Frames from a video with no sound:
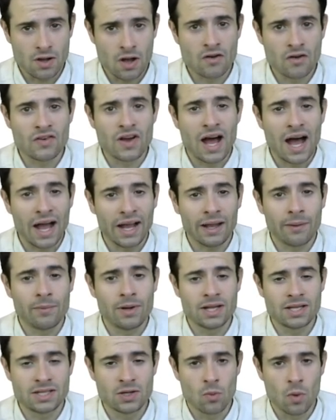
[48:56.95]
of a high
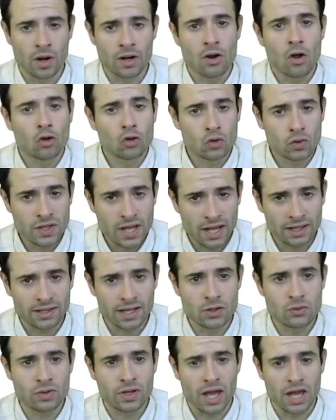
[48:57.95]
ability one to get
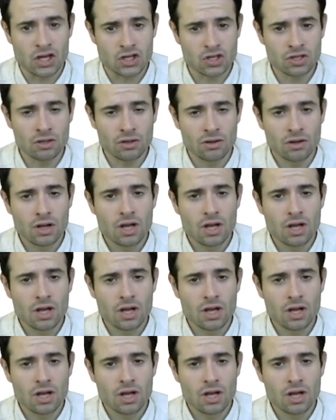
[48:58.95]
education